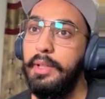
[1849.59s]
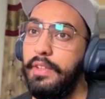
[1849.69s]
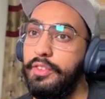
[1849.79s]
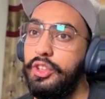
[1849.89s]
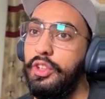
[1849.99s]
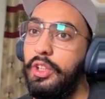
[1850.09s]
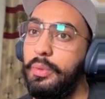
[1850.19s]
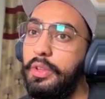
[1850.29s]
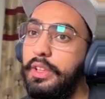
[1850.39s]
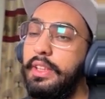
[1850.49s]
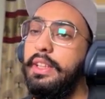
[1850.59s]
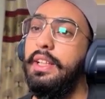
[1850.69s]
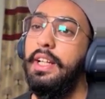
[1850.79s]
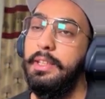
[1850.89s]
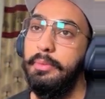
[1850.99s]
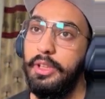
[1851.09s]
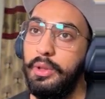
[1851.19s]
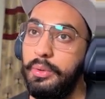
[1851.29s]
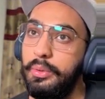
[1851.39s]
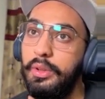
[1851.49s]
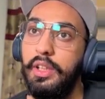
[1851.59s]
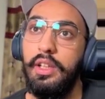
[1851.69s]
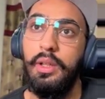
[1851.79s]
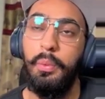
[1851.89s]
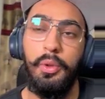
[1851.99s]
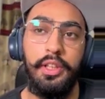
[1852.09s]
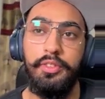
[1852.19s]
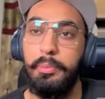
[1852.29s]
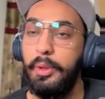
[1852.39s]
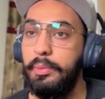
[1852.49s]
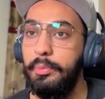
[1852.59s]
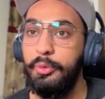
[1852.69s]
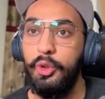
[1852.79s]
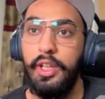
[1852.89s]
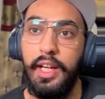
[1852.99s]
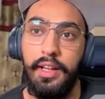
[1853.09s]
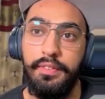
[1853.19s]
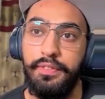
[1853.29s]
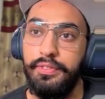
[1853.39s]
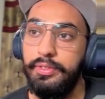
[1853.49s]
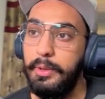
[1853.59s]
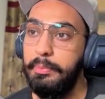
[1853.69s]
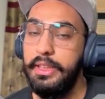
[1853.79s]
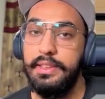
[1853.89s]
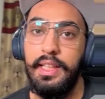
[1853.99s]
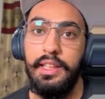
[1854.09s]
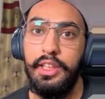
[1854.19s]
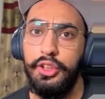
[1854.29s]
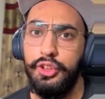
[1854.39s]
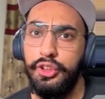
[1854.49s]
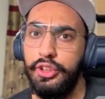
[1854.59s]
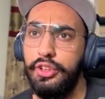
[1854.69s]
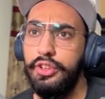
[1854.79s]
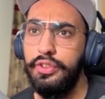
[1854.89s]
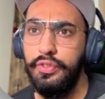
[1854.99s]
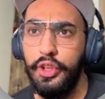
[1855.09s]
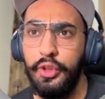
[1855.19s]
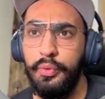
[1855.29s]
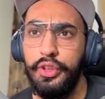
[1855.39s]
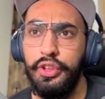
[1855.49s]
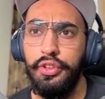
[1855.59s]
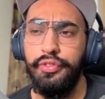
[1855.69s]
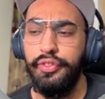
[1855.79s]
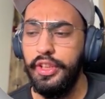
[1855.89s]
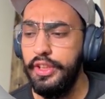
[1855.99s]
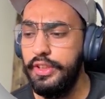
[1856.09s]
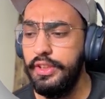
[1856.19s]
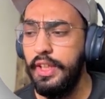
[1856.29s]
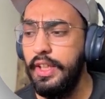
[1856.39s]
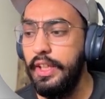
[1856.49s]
But if it's not working, let me know. Whatever problems you have, please like and share this video with your friends.